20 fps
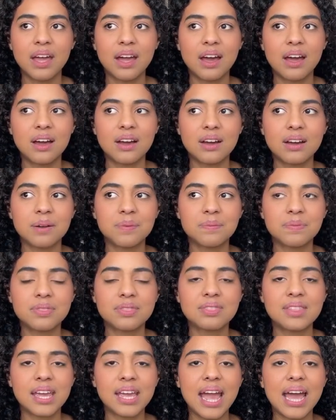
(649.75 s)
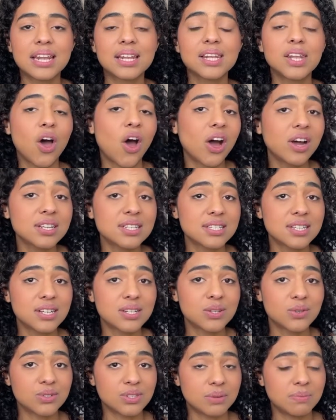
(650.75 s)
um, they had lost their
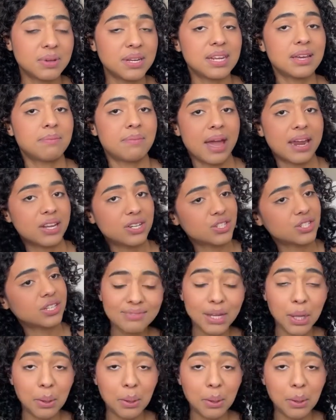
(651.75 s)
social media manager.